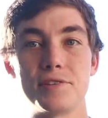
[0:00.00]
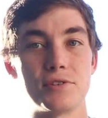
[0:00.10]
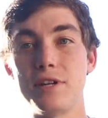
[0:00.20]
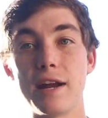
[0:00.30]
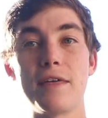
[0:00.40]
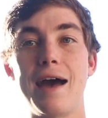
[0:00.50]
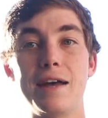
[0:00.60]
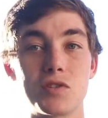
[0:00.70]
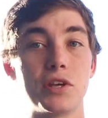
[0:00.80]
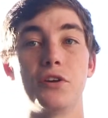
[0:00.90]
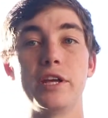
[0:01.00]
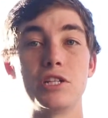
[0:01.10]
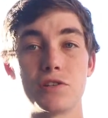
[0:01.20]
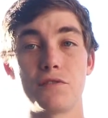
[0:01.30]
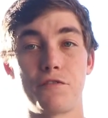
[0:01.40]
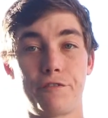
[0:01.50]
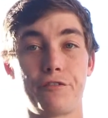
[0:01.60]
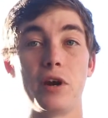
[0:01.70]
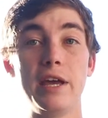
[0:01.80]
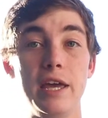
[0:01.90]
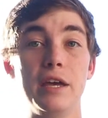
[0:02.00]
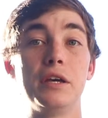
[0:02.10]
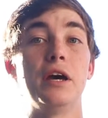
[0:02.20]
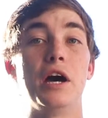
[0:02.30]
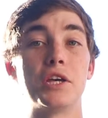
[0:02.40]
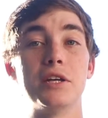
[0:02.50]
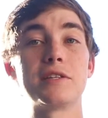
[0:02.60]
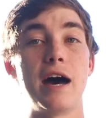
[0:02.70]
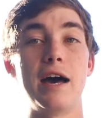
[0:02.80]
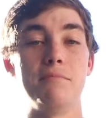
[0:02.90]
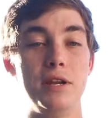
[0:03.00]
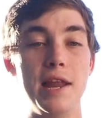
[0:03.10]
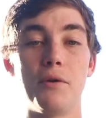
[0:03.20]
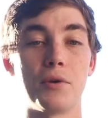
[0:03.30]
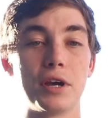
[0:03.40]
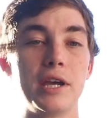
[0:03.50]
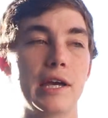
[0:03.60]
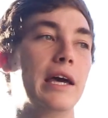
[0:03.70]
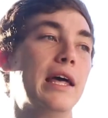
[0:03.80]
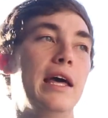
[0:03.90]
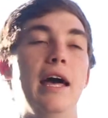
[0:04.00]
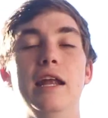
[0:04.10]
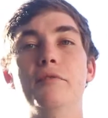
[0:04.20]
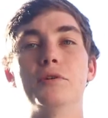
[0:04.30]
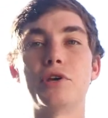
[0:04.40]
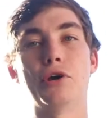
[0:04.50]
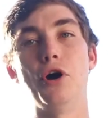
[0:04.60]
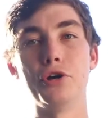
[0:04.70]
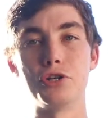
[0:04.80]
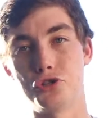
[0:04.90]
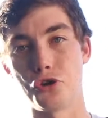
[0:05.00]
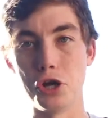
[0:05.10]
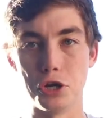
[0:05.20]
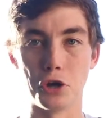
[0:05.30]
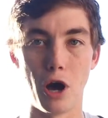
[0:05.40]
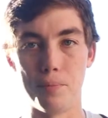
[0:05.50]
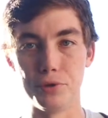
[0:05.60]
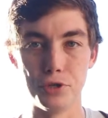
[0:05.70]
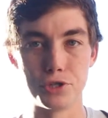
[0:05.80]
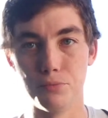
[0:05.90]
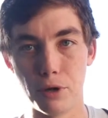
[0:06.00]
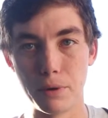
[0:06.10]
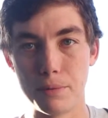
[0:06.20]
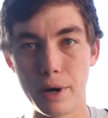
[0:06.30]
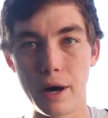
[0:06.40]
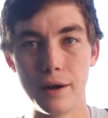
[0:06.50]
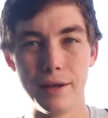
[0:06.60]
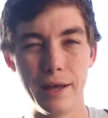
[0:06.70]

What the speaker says: There's none of that. It's literally just free, a good time, networking, and everyone's like, oh, you're just training your competition, blah, blah, blah.